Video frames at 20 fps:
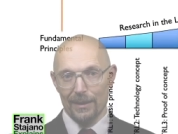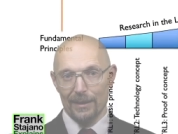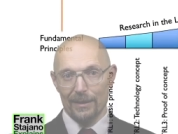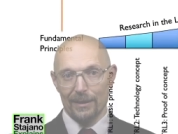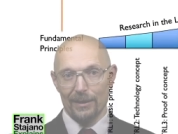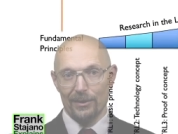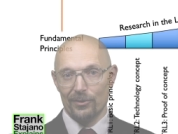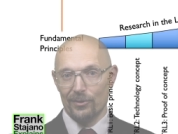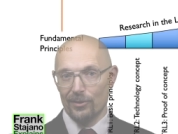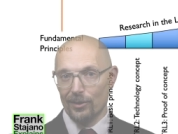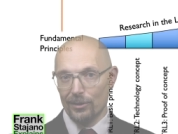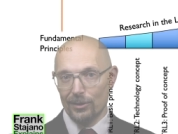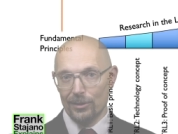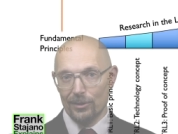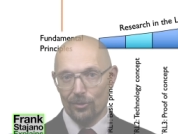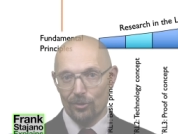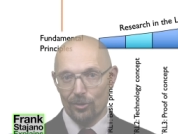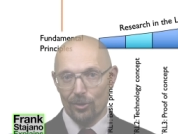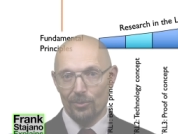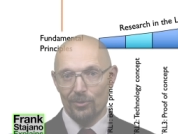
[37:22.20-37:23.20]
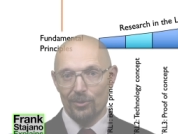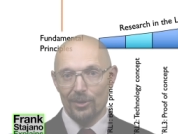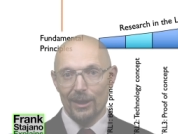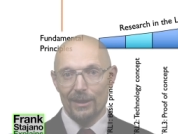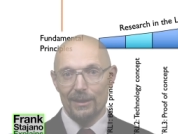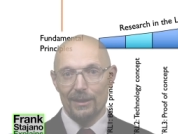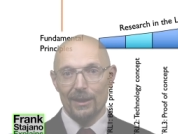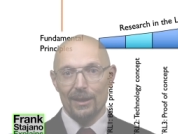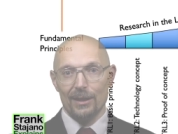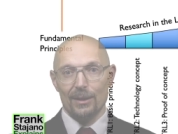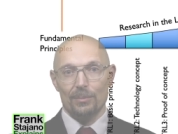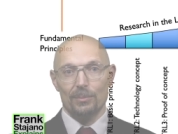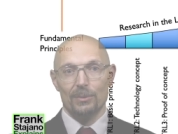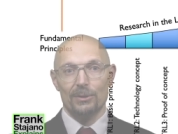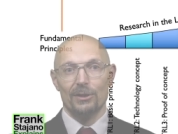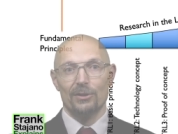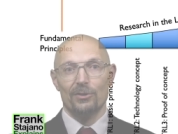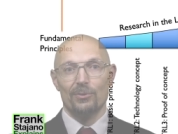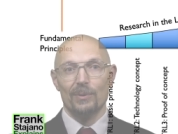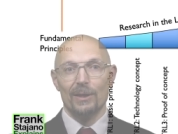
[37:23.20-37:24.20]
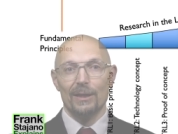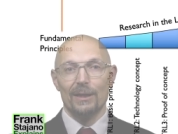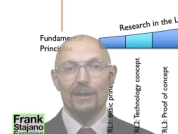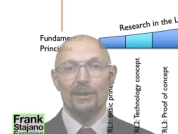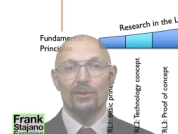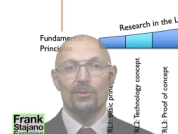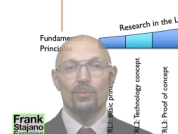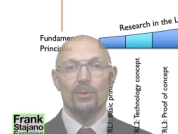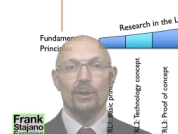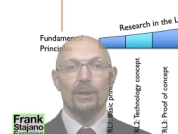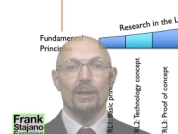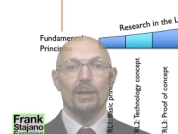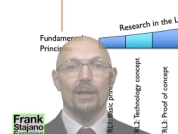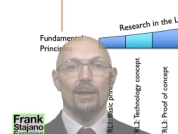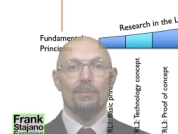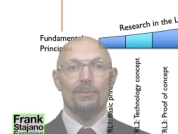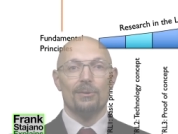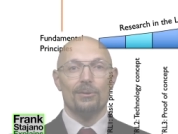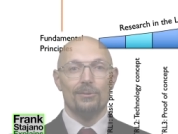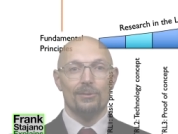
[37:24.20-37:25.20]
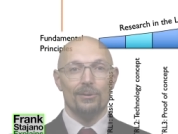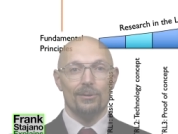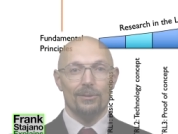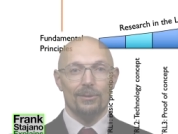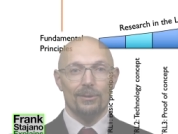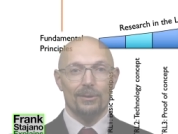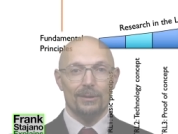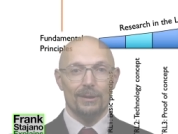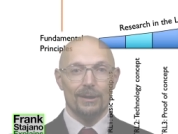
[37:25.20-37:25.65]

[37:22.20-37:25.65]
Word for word: It's not in the shops yet, but it's making its way up through the